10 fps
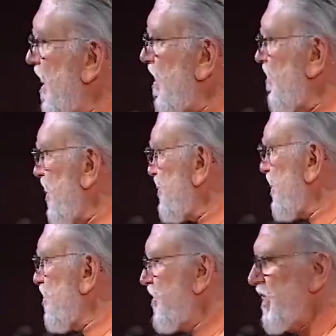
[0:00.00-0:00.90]
If there's
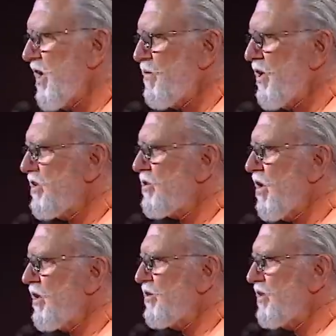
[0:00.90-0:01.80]
someone there I want to
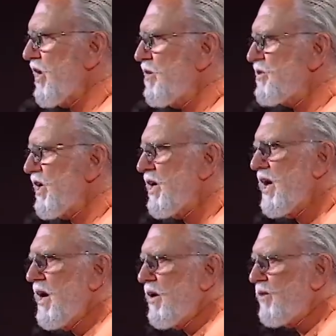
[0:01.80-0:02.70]
talk to and I'm saying,
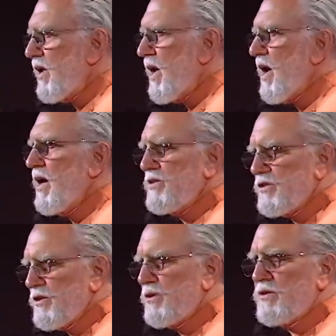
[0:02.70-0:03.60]
Well, hi,
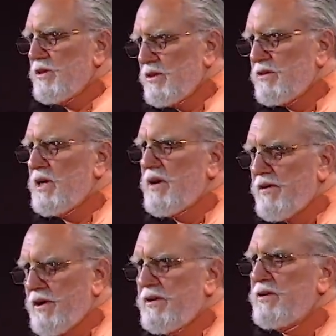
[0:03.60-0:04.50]
Joe, you know, how
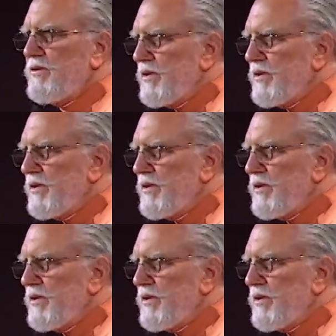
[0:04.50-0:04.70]
are you?